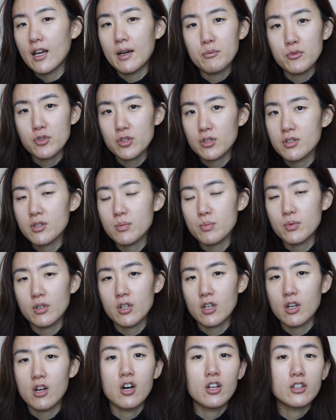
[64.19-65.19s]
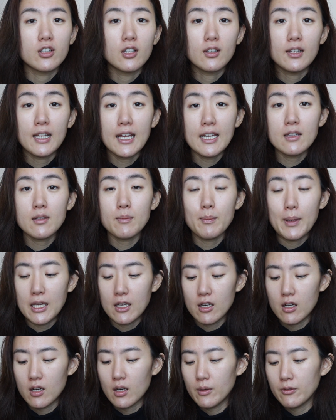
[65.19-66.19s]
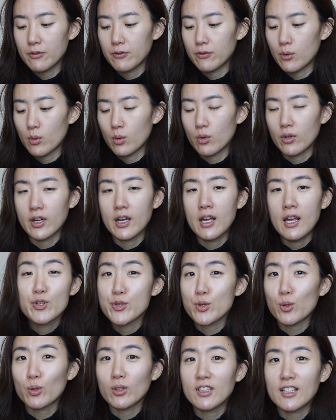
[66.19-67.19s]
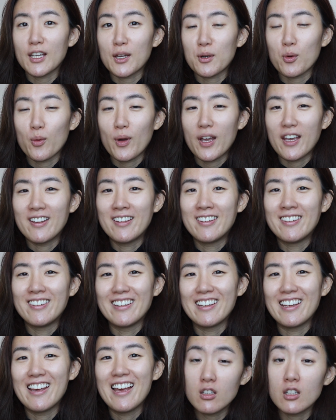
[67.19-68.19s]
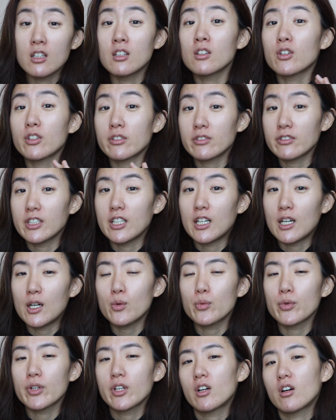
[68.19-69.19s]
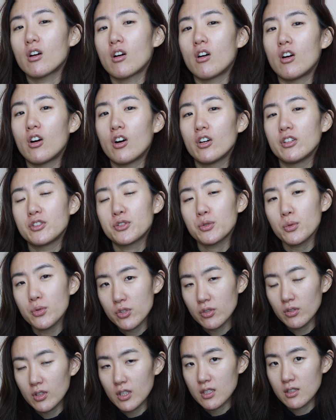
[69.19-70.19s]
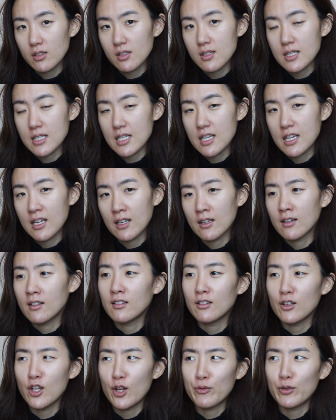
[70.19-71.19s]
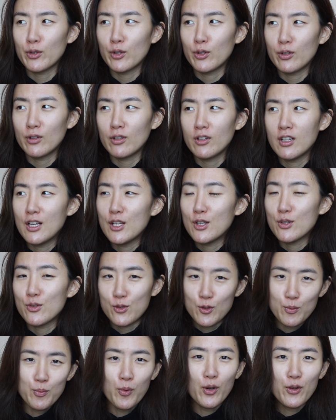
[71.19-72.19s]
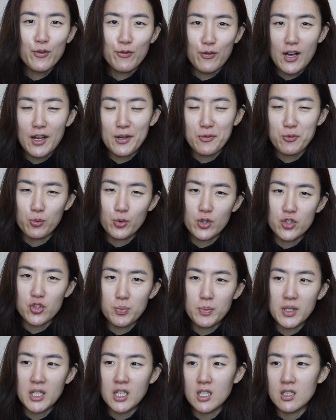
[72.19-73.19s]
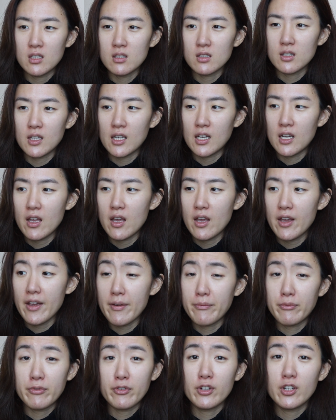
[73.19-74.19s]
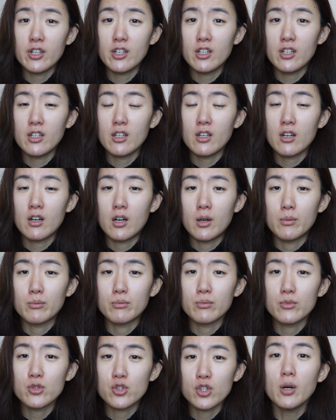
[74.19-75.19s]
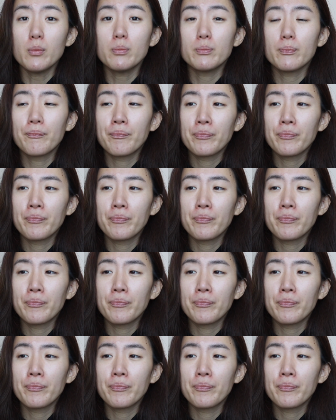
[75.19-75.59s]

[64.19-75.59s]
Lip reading: I'm just putting on a light makeup for short getaway. In Korea, we are on social distancing level 2.5, which means that every shop